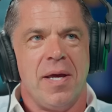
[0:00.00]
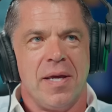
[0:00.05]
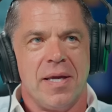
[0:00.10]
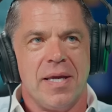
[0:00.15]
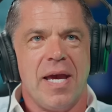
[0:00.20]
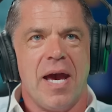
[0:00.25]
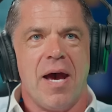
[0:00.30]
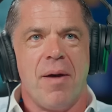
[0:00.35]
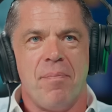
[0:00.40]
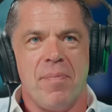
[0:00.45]

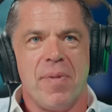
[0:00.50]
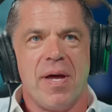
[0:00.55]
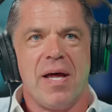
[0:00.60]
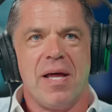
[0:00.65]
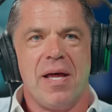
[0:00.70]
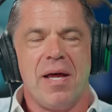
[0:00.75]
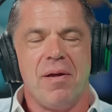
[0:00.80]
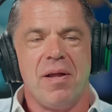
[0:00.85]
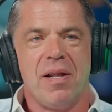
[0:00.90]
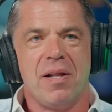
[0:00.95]
Yeah.
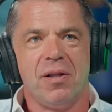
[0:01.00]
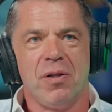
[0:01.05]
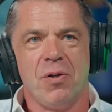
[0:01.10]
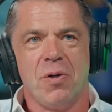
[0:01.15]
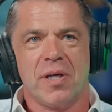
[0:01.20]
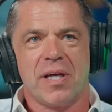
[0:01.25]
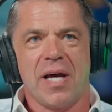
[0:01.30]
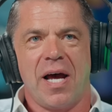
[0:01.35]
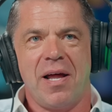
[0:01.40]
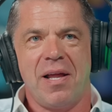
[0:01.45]

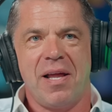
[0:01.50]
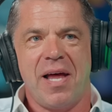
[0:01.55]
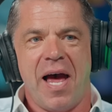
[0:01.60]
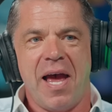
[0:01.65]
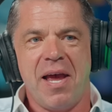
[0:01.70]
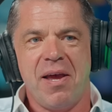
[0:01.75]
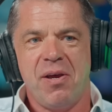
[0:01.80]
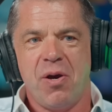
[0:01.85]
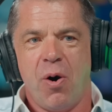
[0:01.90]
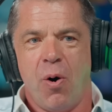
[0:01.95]
Look,
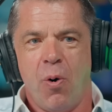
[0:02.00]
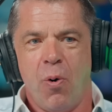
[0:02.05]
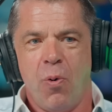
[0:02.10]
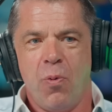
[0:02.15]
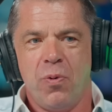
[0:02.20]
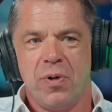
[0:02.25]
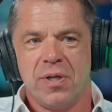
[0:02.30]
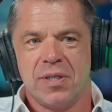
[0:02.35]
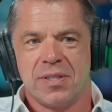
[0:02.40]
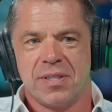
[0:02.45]
I
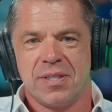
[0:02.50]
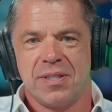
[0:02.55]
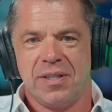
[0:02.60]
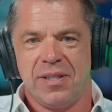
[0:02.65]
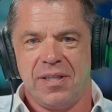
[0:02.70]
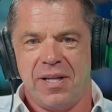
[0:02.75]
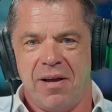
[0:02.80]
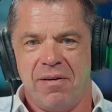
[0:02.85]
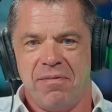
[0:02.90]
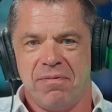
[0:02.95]
always
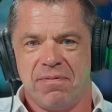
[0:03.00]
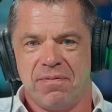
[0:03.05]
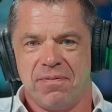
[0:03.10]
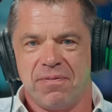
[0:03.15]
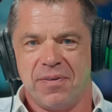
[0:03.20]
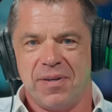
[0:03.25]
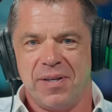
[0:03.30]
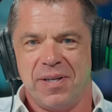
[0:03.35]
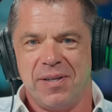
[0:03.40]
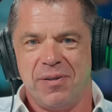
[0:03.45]
love
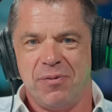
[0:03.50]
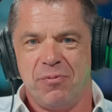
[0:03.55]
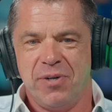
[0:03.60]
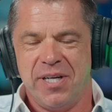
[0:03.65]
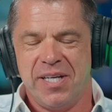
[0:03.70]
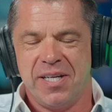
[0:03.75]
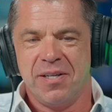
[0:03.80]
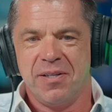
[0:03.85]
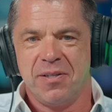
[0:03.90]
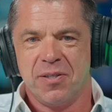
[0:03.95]

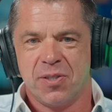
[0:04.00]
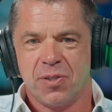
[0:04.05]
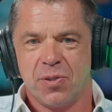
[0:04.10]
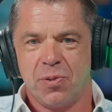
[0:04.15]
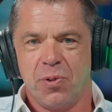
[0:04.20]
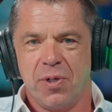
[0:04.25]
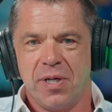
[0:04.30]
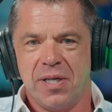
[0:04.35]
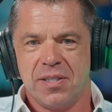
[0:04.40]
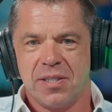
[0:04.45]
reading the
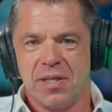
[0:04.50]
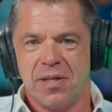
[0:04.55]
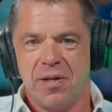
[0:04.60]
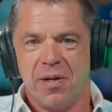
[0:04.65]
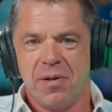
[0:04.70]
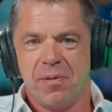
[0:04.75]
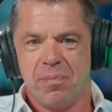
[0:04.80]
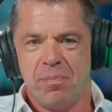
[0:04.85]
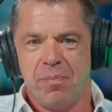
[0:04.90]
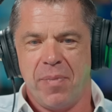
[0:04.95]
stories and
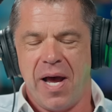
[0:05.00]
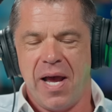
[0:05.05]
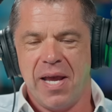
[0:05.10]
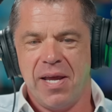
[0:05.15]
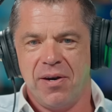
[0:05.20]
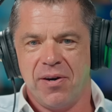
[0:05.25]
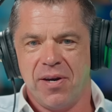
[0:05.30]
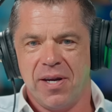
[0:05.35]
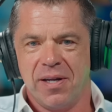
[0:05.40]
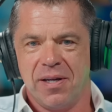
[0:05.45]

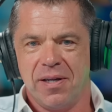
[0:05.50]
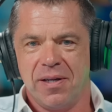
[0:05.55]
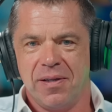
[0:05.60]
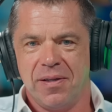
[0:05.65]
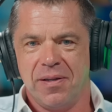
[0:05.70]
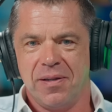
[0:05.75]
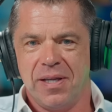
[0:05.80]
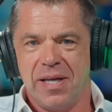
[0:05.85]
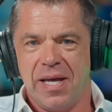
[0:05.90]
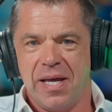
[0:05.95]
admiring
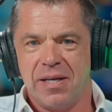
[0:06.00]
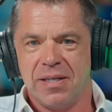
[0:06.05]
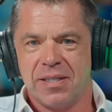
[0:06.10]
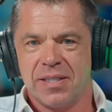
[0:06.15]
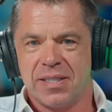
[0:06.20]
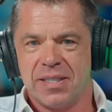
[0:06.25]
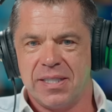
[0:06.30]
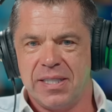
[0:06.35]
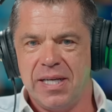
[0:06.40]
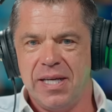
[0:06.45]

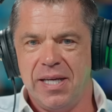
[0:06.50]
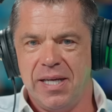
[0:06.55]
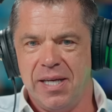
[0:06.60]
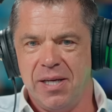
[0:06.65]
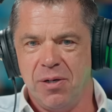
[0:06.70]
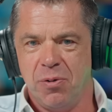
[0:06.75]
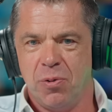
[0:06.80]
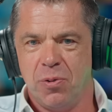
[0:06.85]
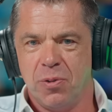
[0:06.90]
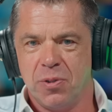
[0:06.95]

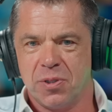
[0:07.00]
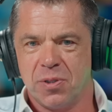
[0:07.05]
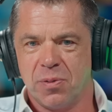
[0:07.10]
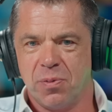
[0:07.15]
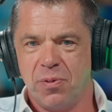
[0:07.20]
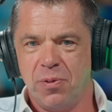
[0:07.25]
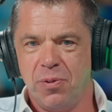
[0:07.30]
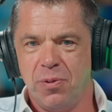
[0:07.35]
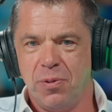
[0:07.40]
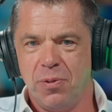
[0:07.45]
CEOs
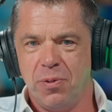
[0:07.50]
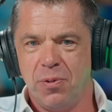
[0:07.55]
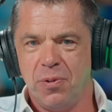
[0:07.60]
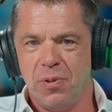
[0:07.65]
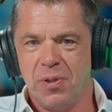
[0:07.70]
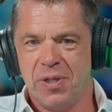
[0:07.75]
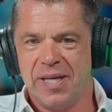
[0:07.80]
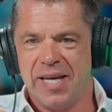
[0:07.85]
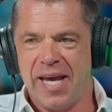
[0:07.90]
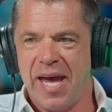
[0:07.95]
who
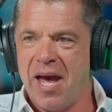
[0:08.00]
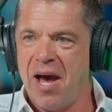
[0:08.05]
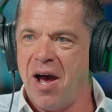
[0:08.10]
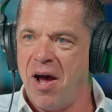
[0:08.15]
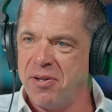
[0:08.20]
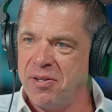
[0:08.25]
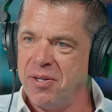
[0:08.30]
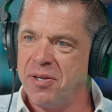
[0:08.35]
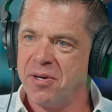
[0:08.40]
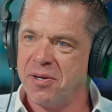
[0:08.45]
get
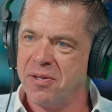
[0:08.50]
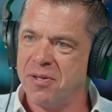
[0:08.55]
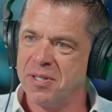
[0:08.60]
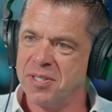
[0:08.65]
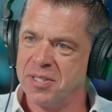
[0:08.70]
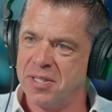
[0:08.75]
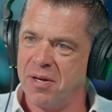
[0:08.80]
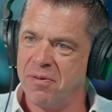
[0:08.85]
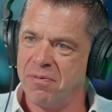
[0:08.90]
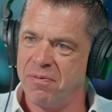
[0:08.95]
under the
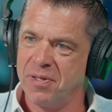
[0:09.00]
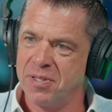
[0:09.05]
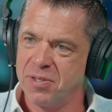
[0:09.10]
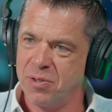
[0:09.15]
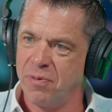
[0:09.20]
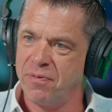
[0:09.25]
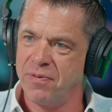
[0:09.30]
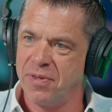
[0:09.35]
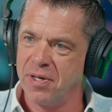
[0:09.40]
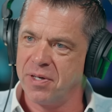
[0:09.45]
surface
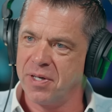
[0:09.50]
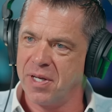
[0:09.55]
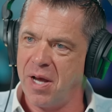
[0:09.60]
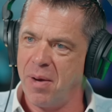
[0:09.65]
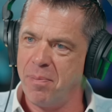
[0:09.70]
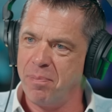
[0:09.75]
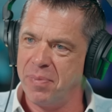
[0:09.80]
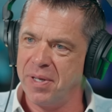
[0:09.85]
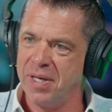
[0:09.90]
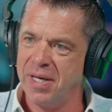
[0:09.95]
of their
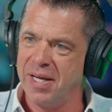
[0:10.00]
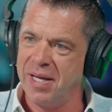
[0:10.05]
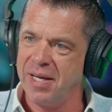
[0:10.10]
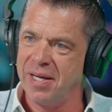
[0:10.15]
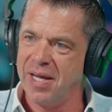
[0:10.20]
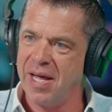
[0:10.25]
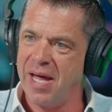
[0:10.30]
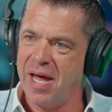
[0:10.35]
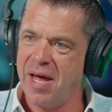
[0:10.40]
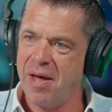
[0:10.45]
company.
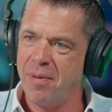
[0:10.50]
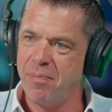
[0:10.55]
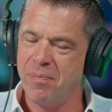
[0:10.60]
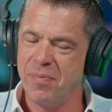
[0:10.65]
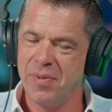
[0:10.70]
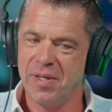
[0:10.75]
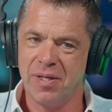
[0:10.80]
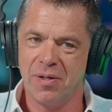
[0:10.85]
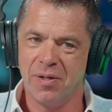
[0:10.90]
And